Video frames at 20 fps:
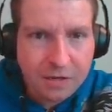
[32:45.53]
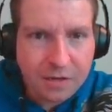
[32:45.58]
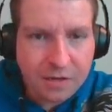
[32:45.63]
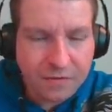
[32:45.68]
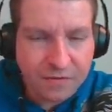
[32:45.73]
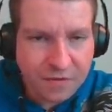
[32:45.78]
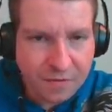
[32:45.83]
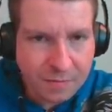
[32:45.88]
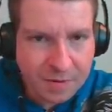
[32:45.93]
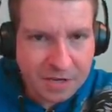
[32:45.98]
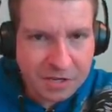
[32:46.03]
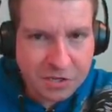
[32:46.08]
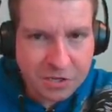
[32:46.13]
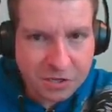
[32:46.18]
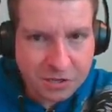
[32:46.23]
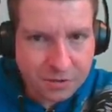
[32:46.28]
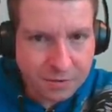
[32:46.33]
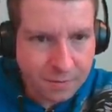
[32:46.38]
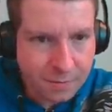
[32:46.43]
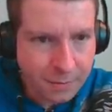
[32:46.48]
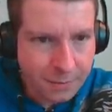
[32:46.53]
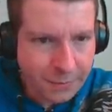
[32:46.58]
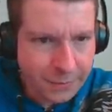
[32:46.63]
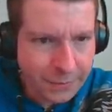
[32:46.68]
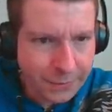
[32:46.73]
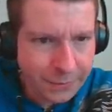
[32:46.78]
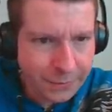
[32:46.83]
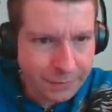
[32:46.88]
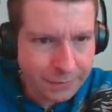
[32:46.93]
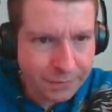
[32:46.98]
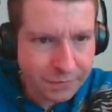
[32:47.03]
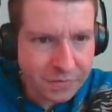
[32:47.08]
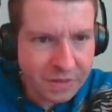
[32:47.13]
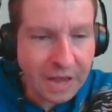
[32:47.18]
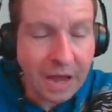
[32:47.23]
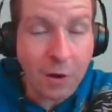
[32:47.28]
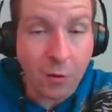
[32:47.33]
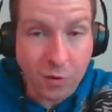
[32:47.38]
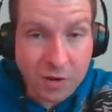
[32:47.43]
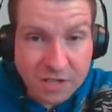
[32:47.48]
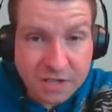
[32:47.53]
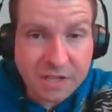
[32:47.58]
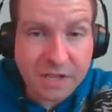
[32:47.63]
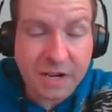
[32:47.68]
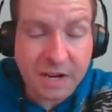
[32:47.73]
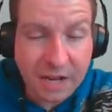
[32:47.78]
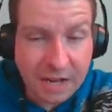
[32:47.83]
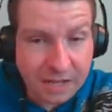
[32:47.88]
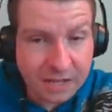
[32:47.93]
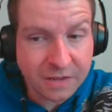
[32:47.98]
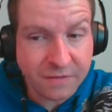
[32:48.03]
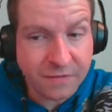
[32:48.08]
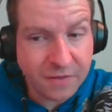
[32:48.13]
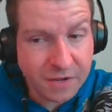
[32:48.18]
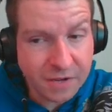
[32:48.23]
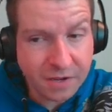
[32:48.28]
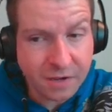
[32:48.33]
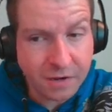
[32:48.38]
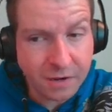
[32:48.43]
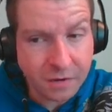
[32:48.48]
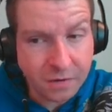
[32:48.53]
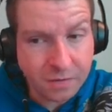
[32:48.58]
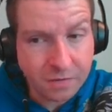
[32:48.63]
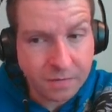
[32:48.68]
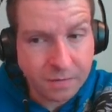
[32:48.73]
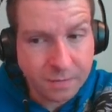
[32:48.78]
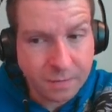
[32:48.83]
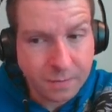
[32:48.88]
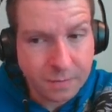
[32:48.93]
The information. I was gonna end the video